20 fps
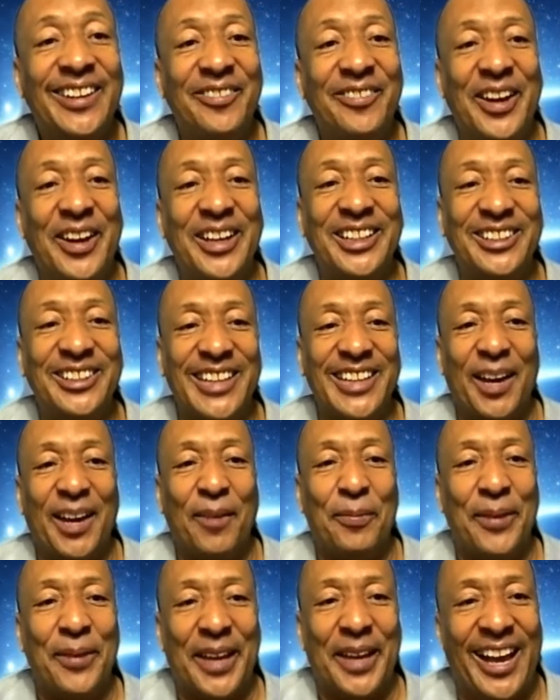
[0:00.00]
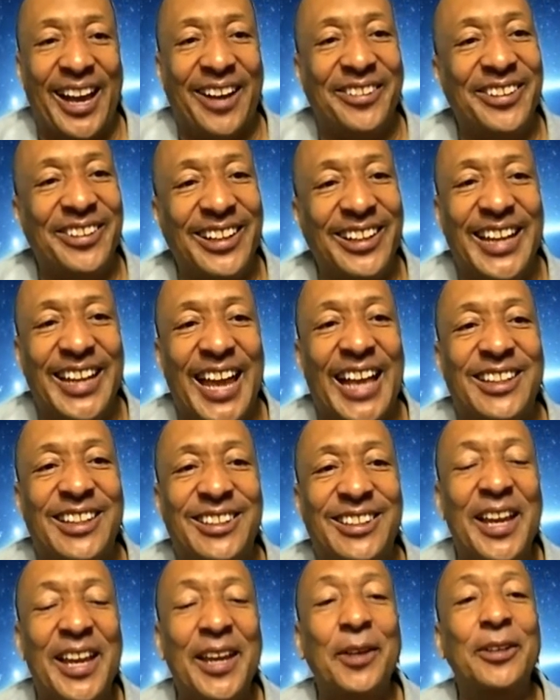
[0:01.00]
What did you say, Elder? Cause that's
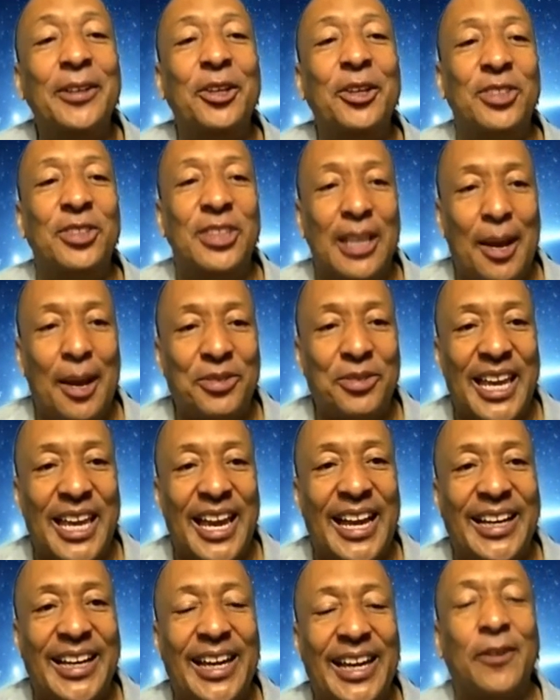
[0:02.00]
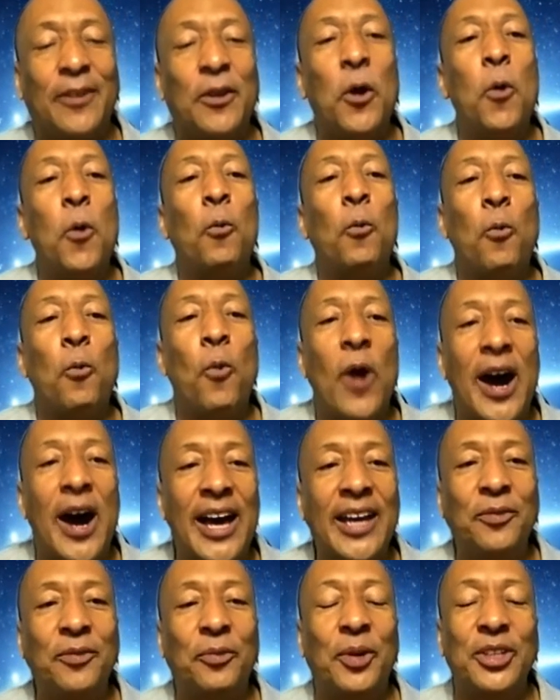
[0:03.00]
you see what I'm saying here.
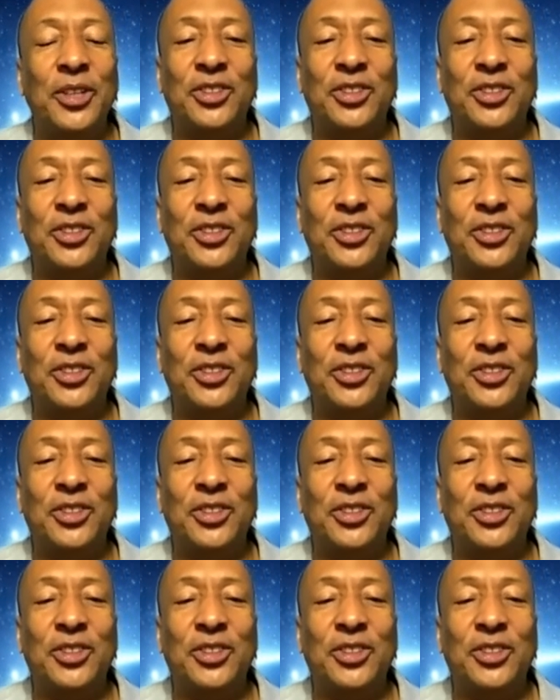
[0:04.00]
What? I